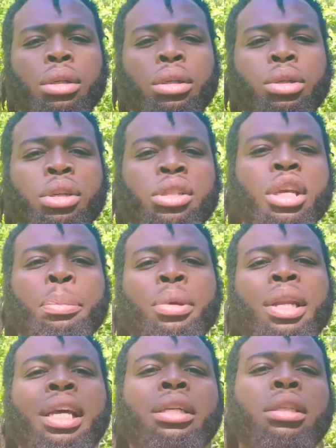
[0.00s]

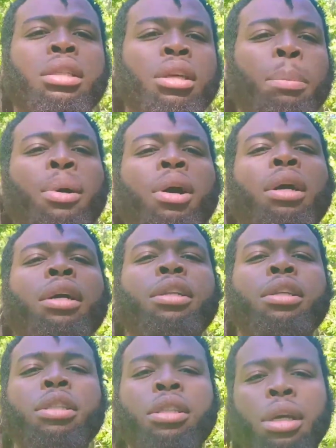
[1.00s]
stipulations upon
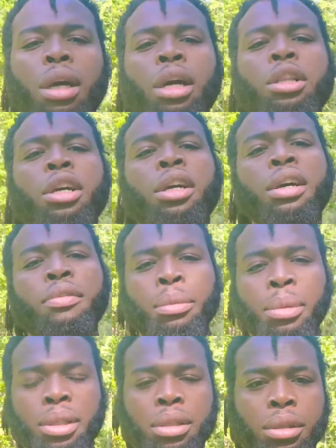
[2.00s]
other
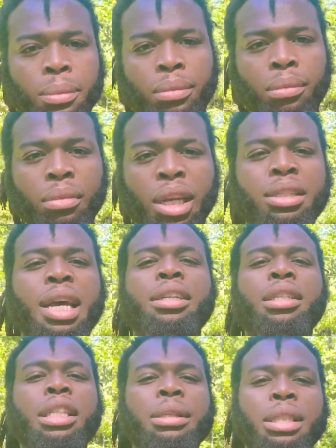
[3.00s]
governments. It's
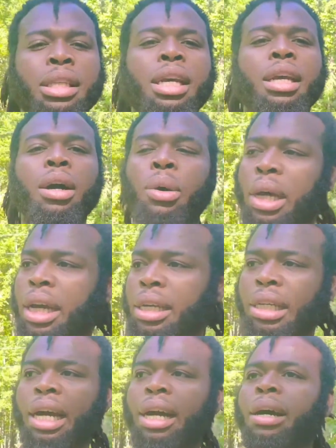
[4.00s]
actually saying, okay,
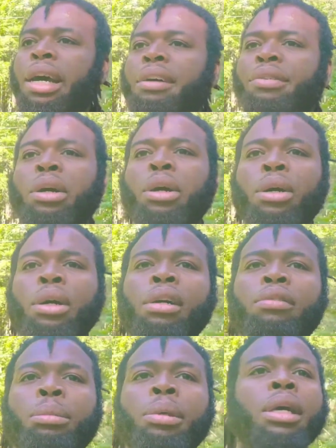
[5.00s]
y'all have your own
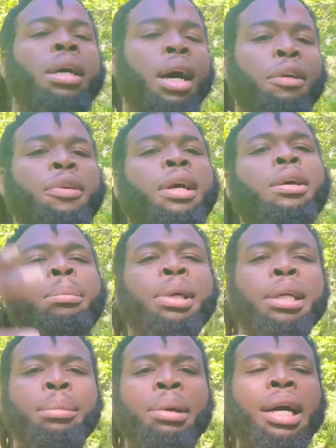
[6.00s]
government, I'm finna go
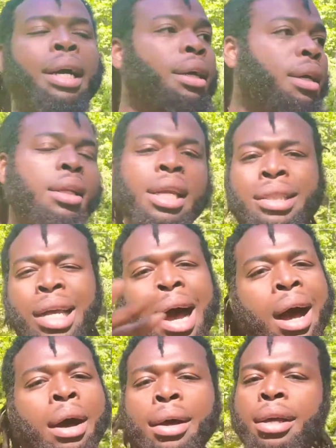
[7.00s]
build mine. That's
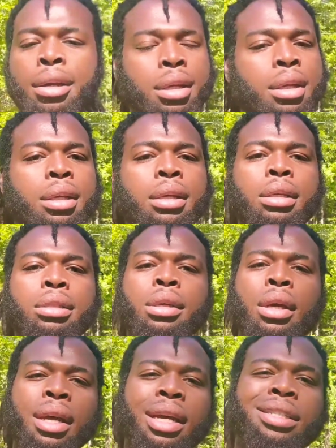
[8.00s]
all anarchy is.
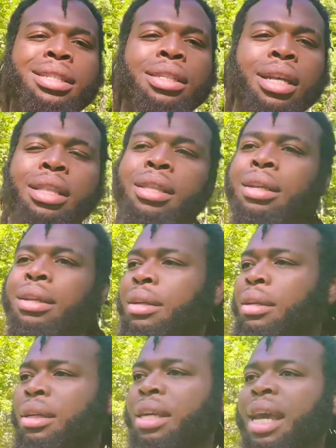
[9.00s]
It's nothing
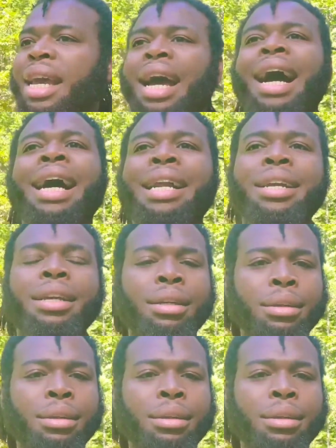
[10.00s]
chaotic,